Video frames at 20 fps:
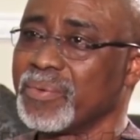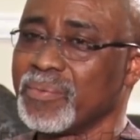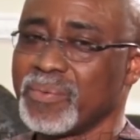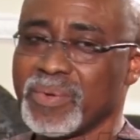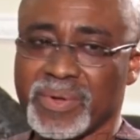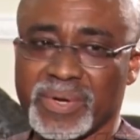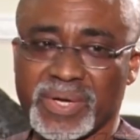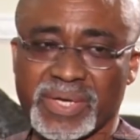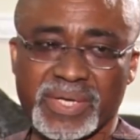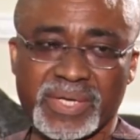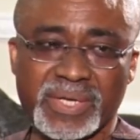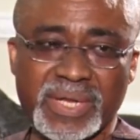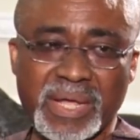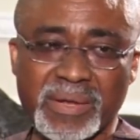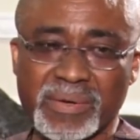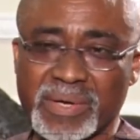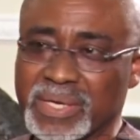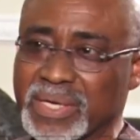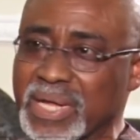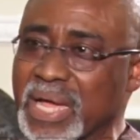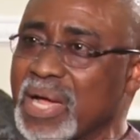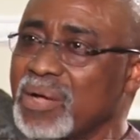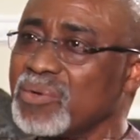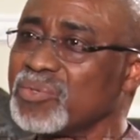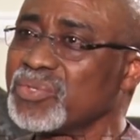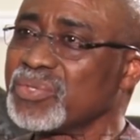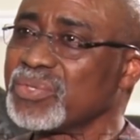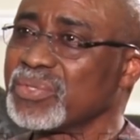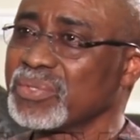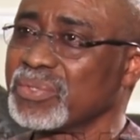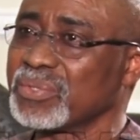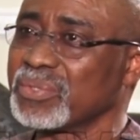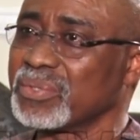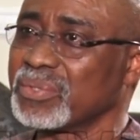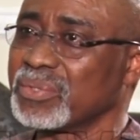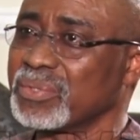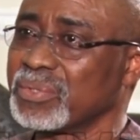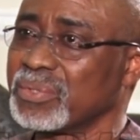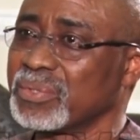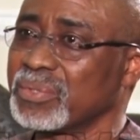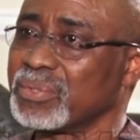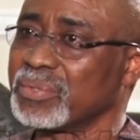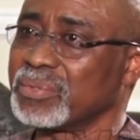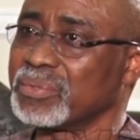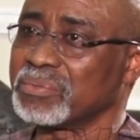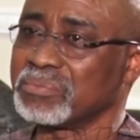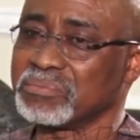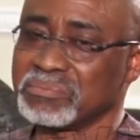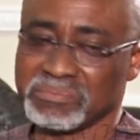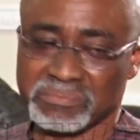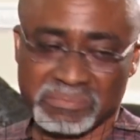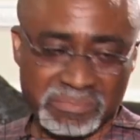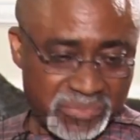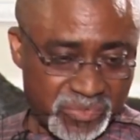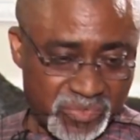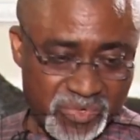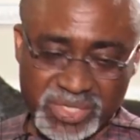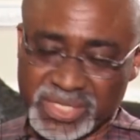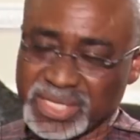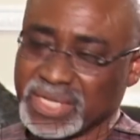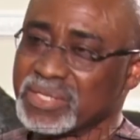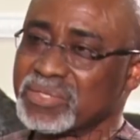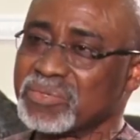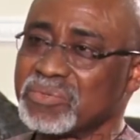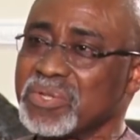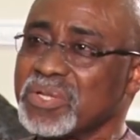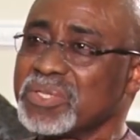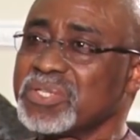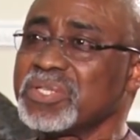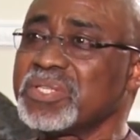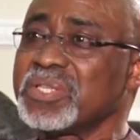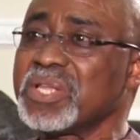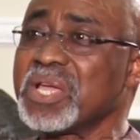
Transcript: We're already down and out. What else does it